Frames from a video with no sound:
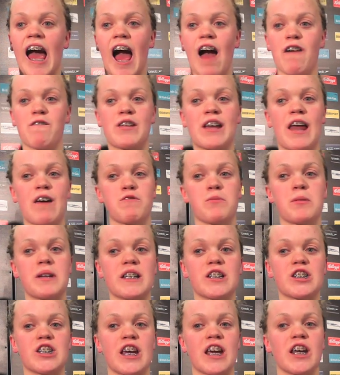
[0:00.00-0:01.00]
having
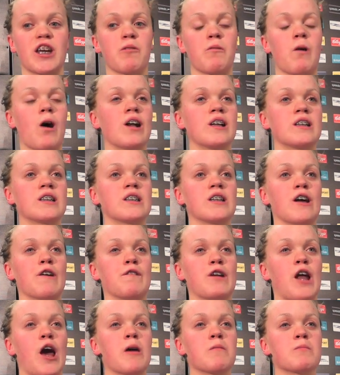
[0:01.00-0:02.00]
everybody cheer you on and stuff,
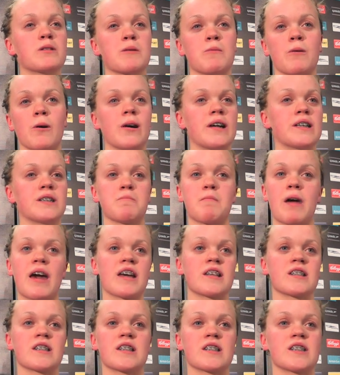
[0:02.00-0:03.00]
and home support is
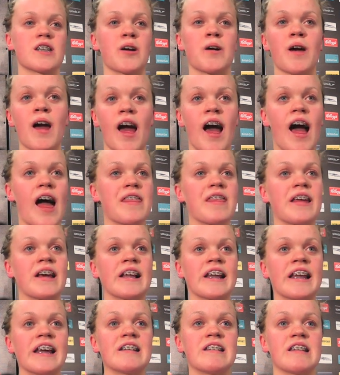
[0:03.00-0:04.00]
amazing. So I think
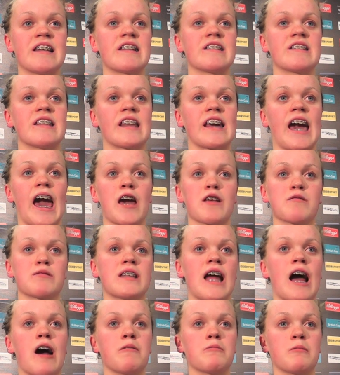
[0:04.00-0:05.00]
leading into the games
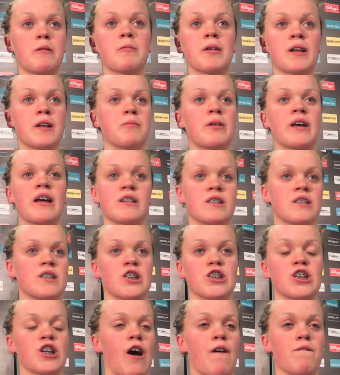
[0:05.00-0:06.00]
now, I'm going to be on
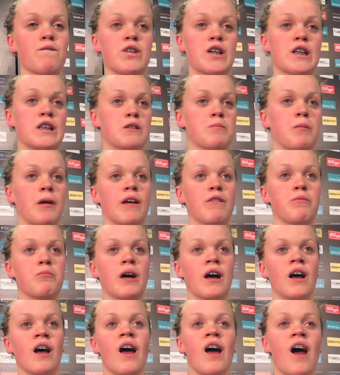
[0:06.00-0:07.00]
such a confidence boost,
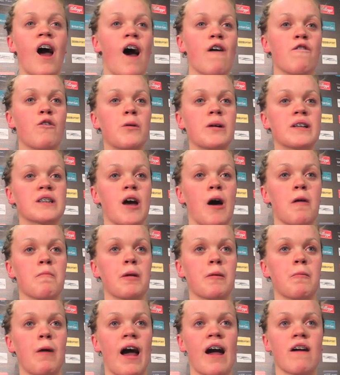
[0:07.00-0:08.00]
but I've always got to
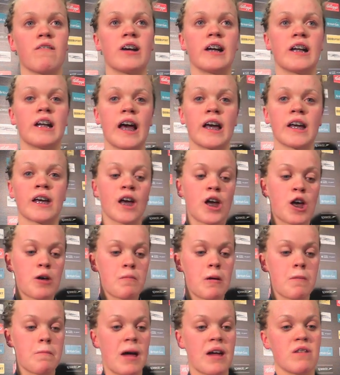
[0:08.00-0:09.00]
be wary. Like,
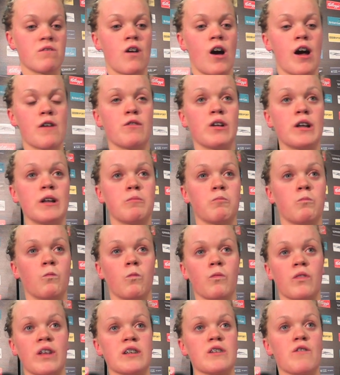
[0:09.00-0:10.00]
my main rival in
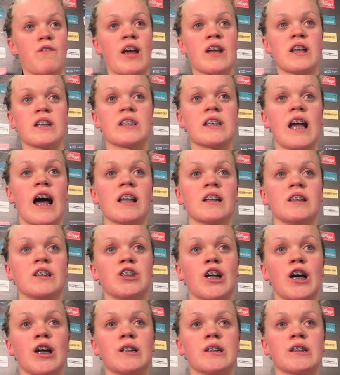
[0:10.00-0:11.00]
this event is Natalie
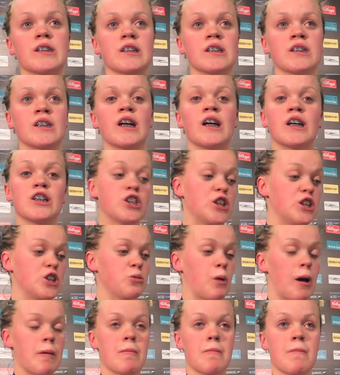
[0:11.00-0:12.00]
Jones, and she's
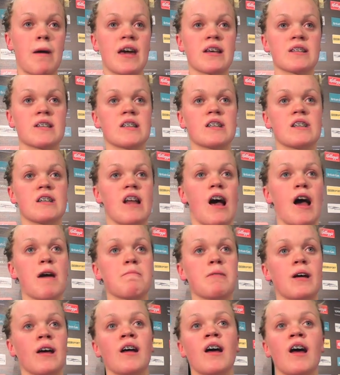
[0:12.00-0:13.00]
found amazing
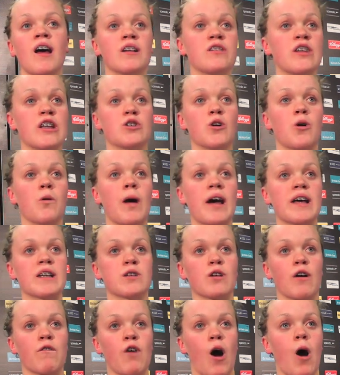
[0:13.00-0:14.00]
tonight, but there's always,
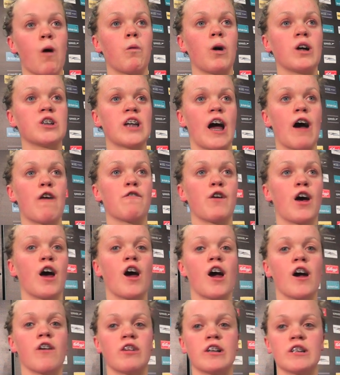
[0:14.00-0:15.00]
I've got to watch out for
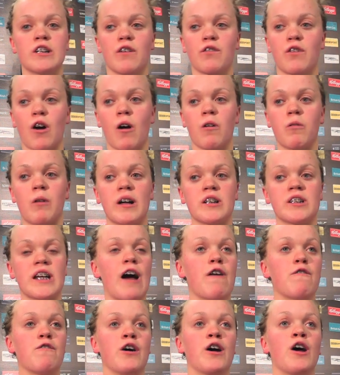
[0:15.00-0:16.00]
her, and I've got to watch
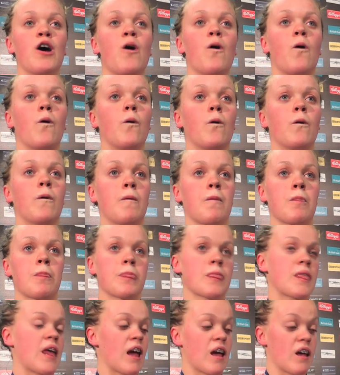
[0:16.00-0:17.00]
out for all
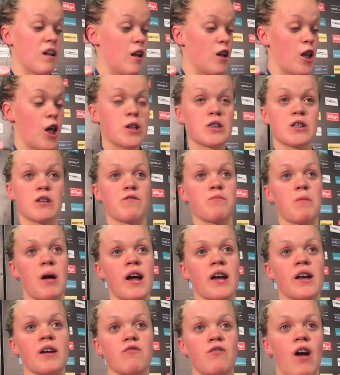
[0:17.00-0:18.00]
loads of
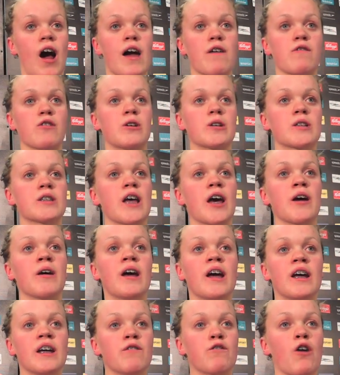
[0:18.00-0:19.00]
my rivals. So
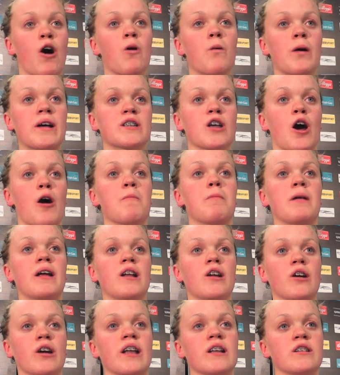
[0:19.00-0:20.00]
you've always got to be
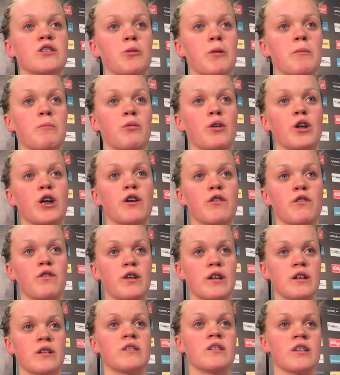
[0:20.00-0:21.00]
looking to improve
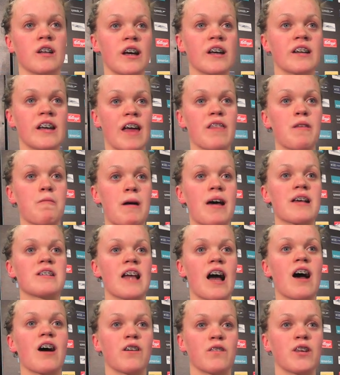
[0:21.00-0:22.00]
and get the best
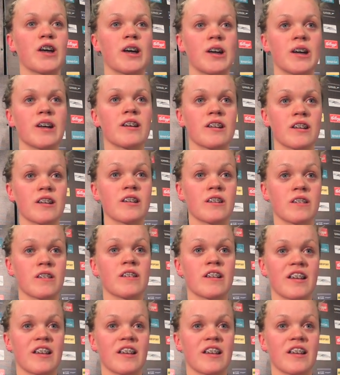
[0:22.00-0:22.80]
out of you.